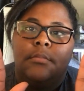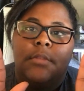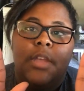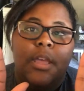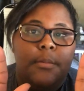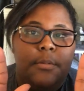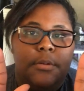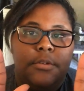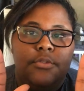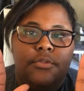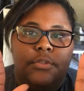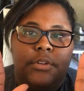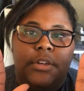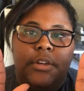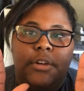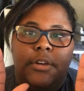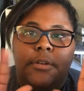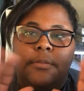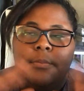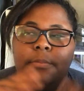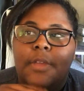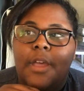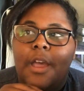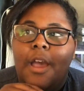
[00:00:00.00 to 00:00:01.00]
imagery
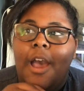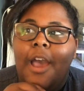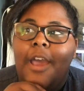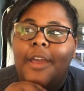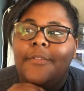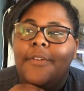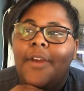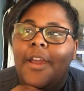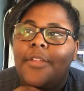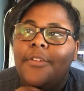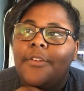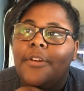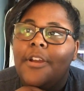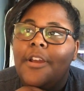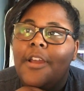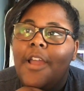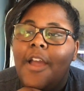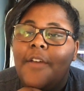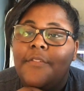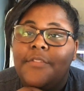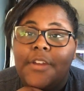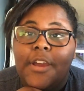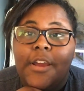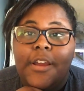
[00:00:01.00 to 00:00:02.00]
here, I'd rather
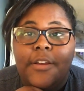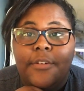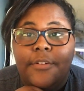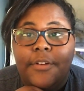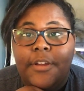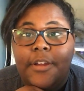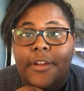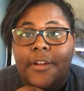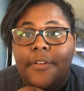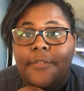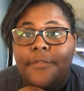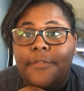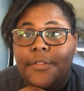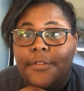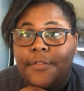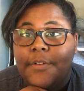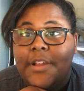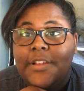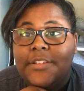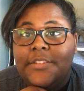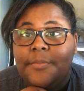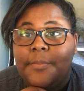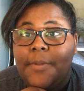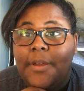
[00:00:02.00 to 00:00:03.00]
have diarrhea for the
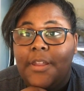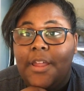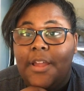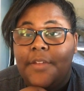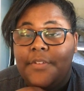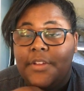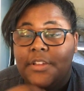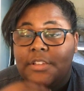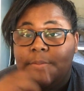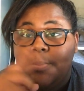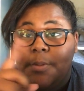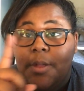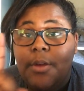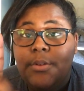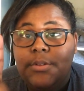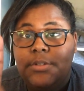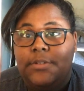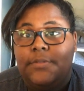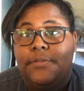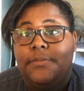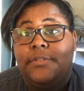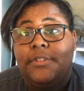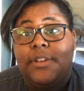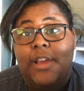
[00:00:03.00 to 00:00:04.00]
rest of my life,
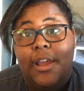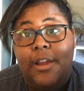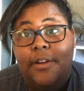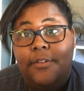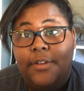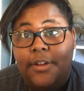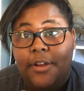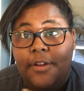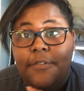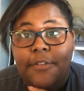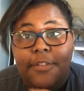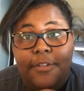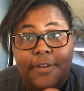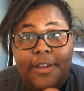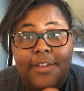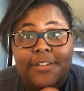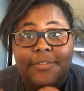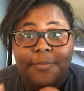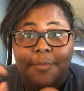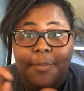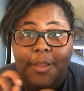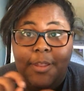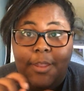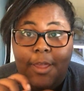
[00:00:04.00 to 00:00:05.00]
explosive diarrhea for the
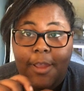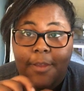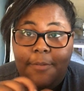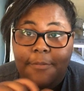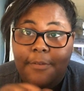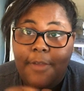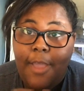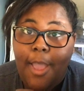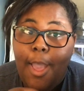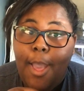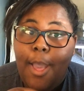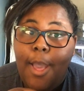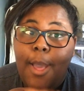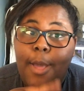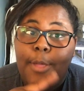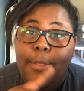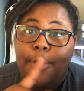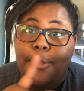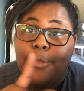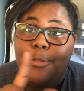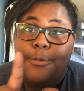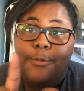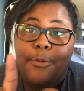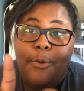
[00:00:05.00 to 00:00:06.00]
rest of my life,
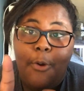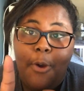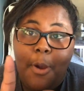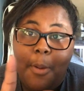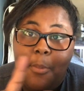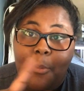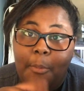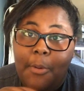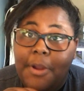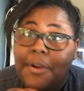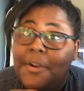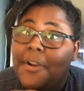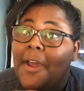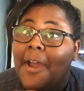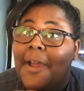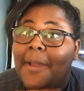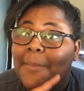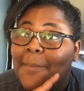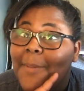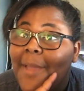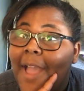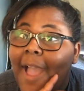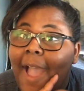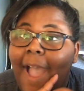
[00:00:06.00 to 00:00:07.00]
than throw up one
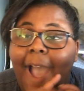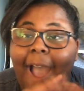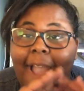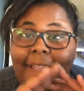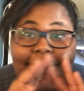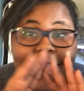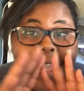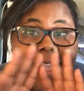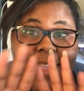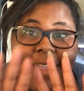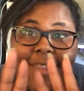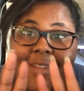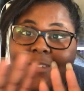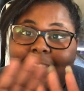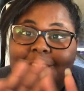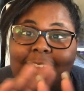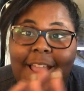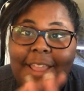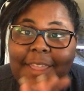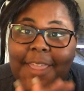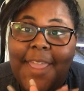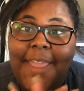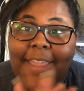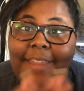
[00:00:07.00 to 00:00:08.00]
time. I
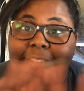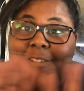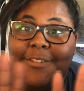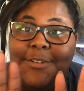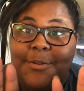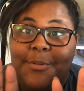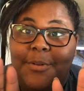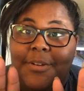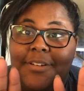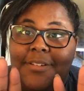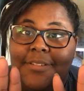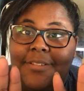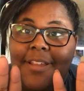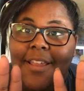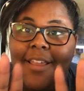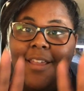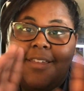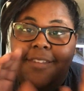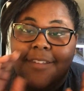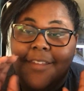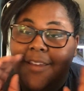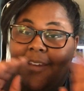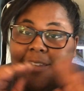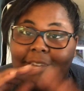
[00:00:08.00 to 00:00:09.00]
can't do it.
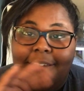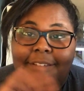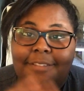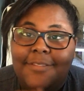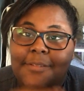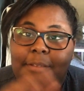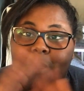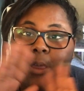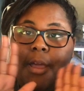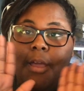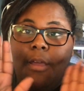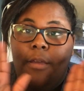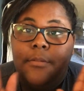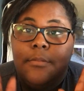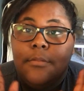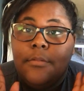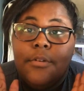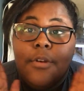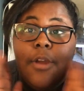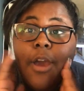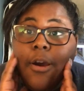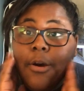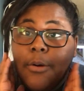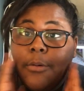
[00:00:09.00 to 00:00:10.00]
Like,
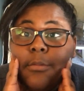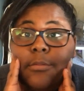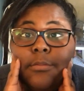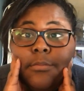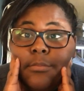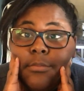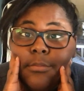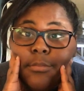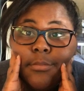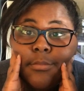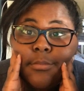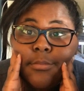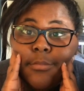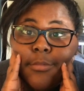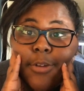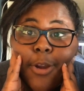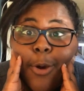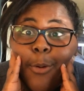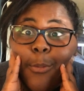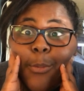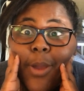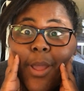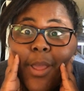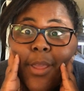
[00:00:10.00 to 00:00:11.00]
no
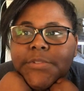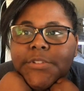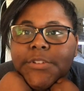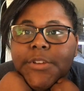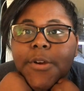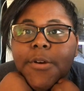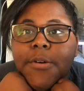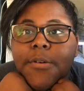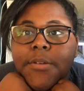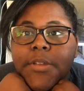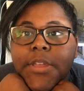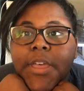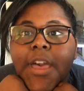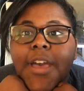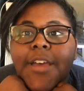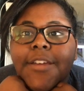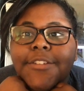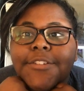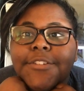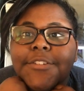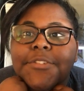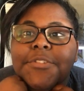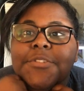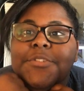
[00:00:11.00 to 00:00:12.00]
way. So yeah,
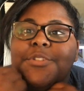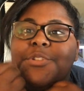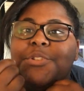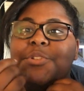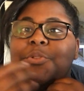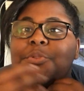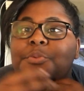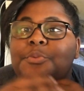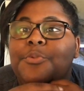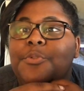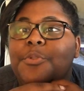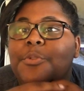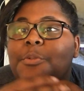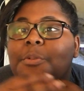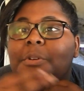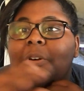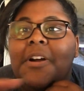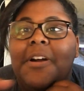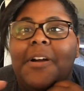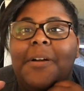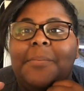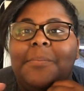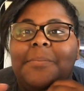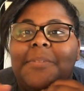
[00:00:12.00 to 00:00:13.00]
she just threw
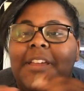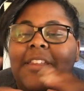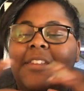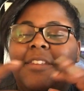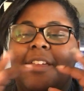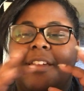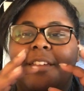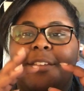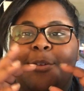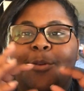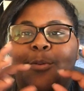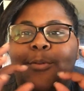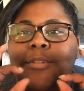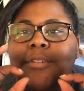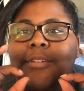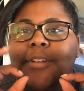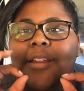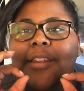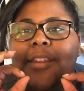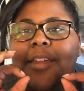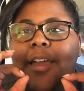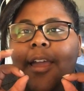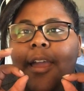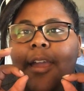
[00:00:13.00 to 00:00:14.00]
up, and like you could
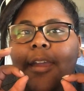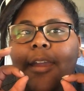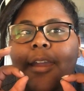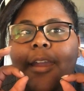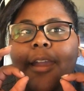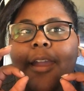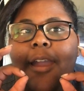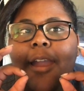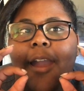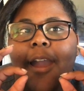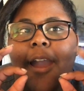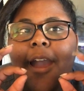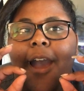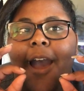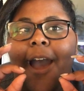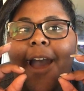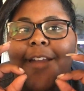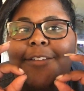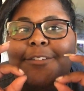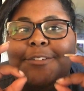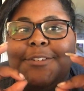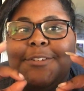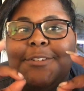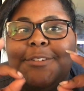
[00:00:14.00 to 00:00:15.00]
like, I